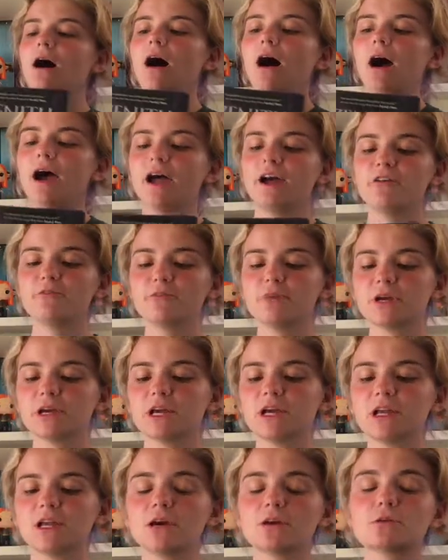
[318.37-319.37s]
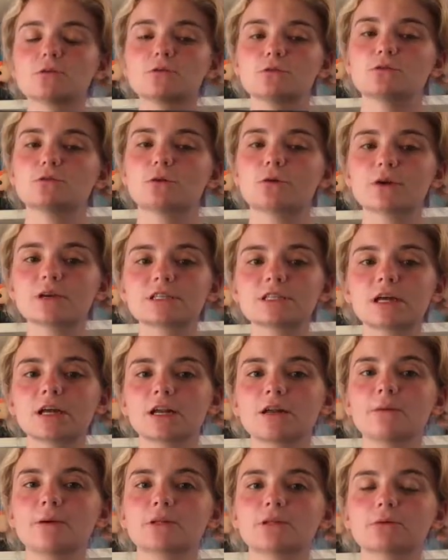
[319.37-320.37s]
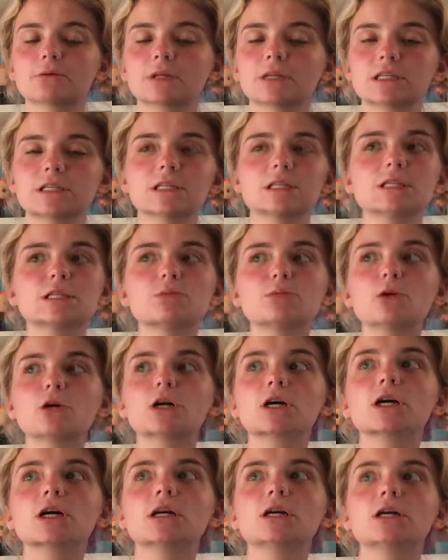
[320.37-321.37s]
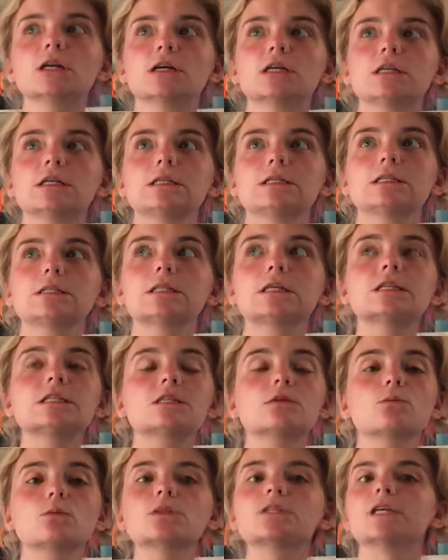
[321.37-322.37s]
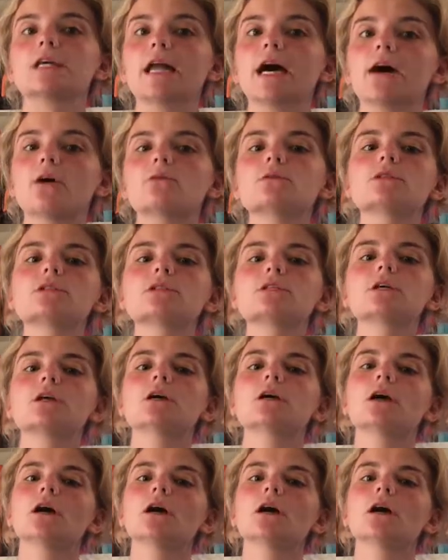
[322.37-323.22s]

I have been so excited about the release of this book since it was announced.